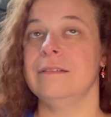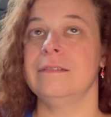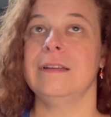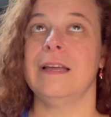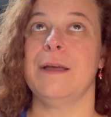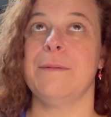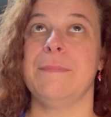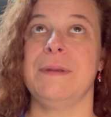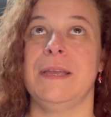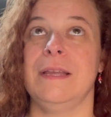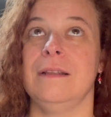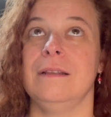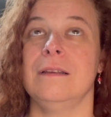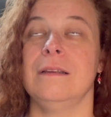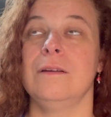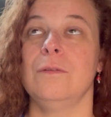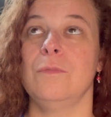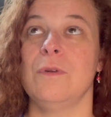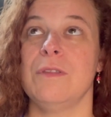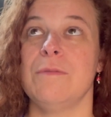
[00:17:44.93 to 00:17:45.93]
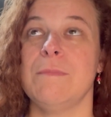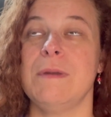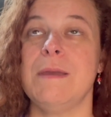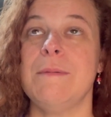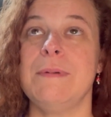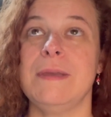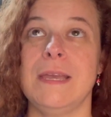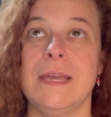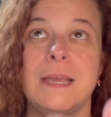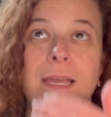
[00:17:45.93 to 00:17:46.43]
I mean, with me
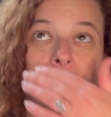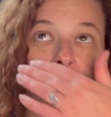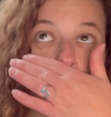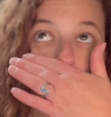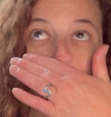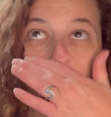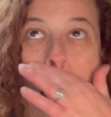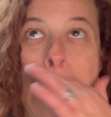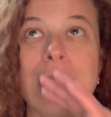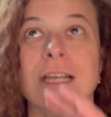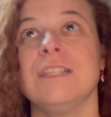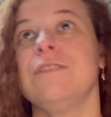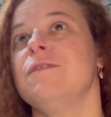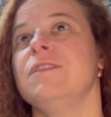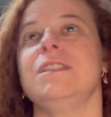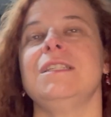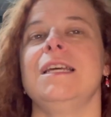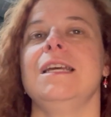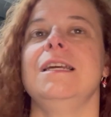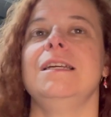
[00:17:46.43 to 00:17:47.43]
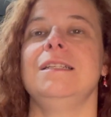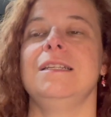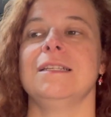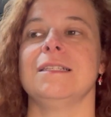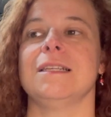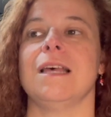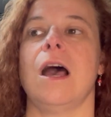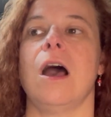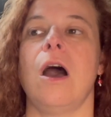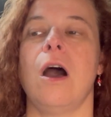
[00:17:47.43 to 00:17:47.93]
being as fatigued
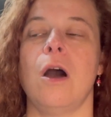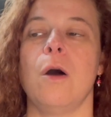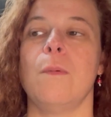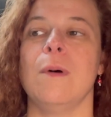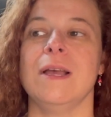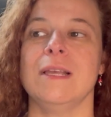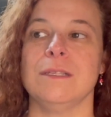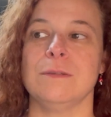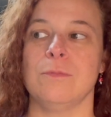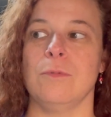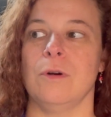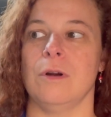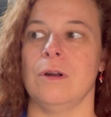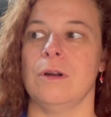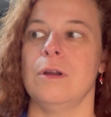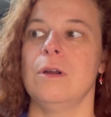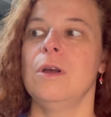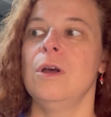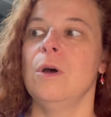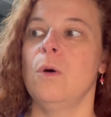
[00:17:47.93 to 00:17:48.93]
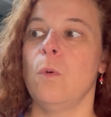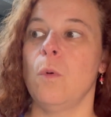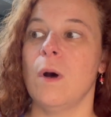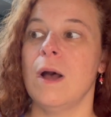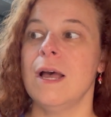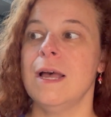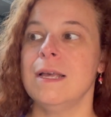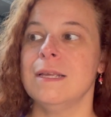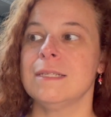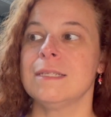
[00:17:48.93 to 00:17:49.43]
as I always were,
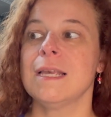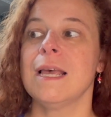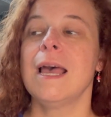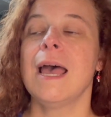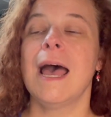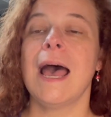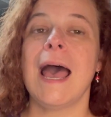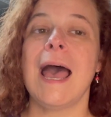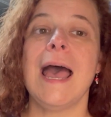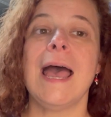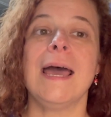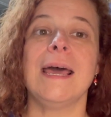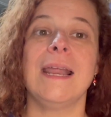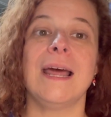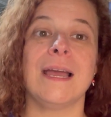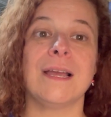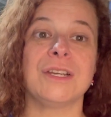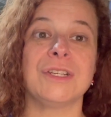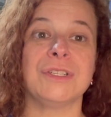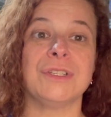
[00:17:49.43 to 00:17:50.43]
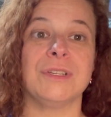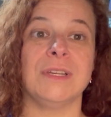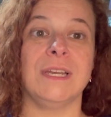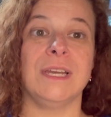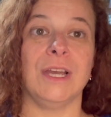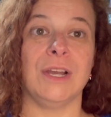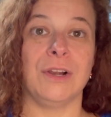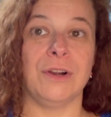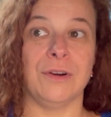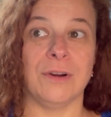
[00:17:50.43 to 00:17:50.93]
was, I had
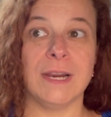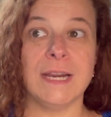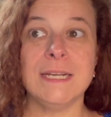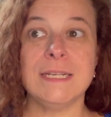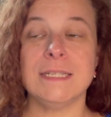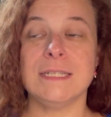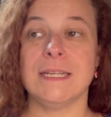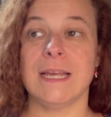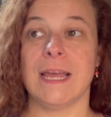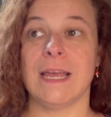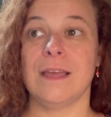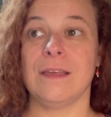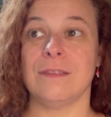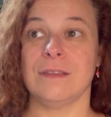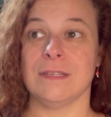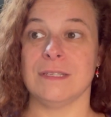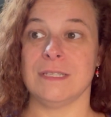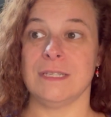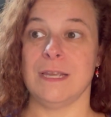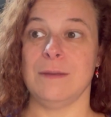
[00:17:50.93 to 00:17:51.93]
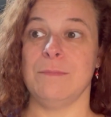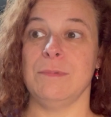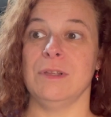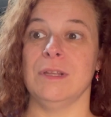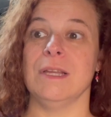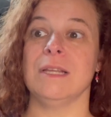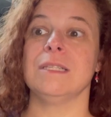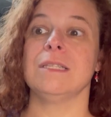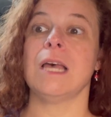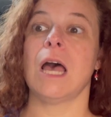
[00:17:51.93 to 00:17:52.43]
actually agreed to take the
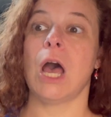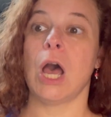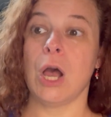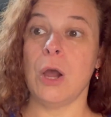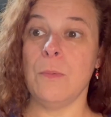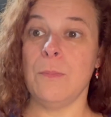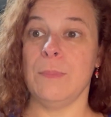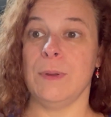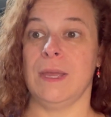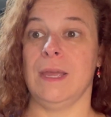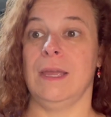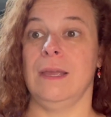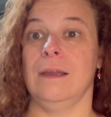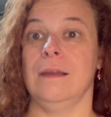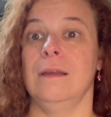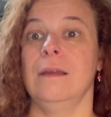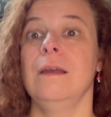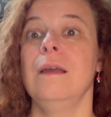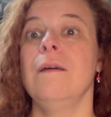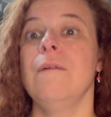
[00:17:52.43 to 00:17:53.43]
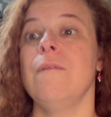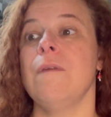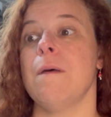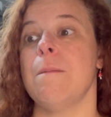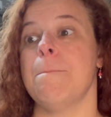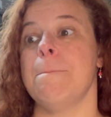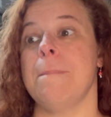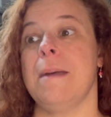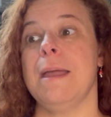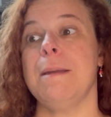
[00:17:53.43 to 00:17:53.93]
stimulants hoping
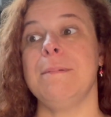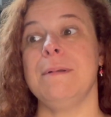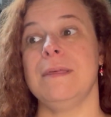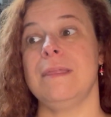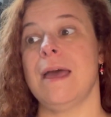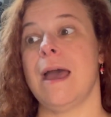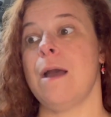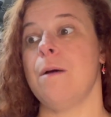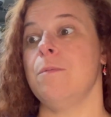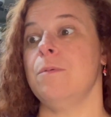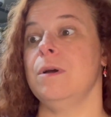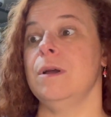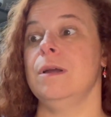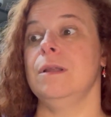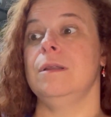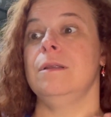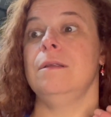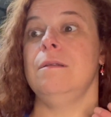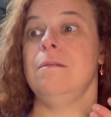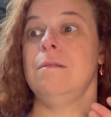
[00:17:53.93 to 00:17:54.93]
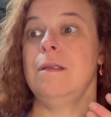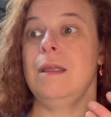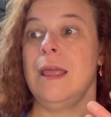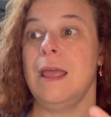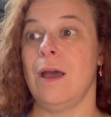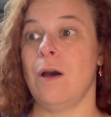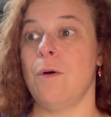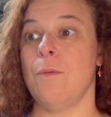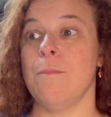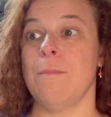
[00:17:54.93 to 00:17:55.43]
that maybe that would
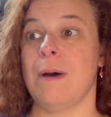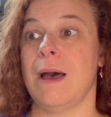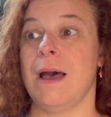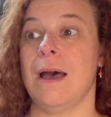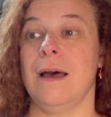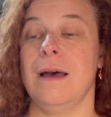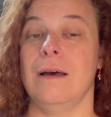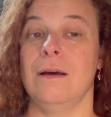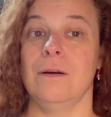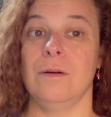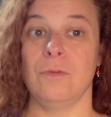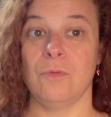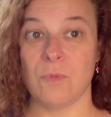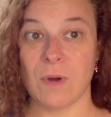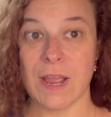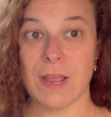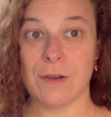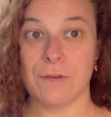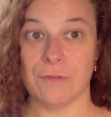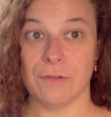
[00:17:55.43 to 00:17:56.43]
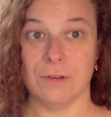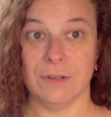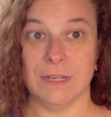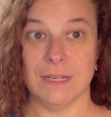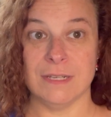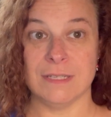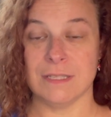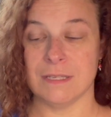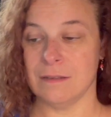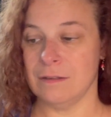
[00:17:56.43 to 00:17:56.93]
help my
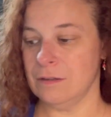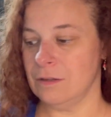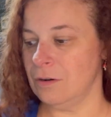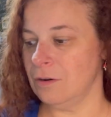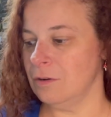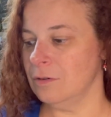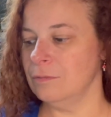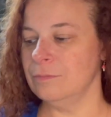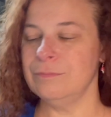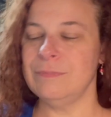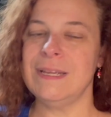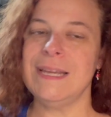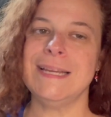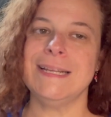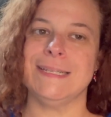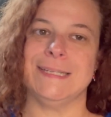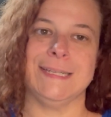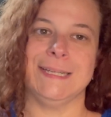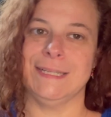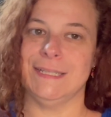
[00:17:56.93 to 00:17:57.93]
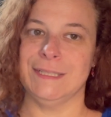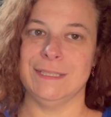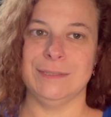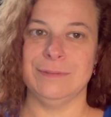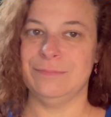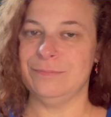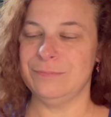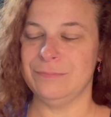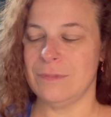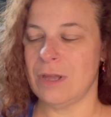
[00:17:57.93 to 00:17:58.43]
wakefulness a little. It didn't,
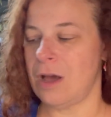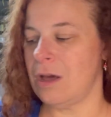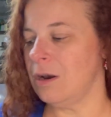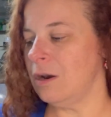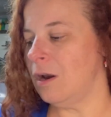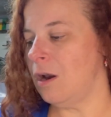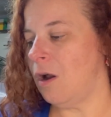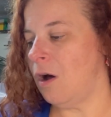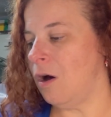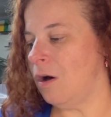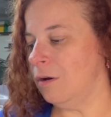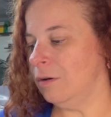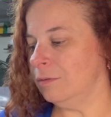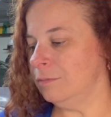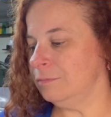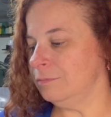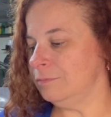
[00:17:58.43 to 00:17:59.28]
not at all.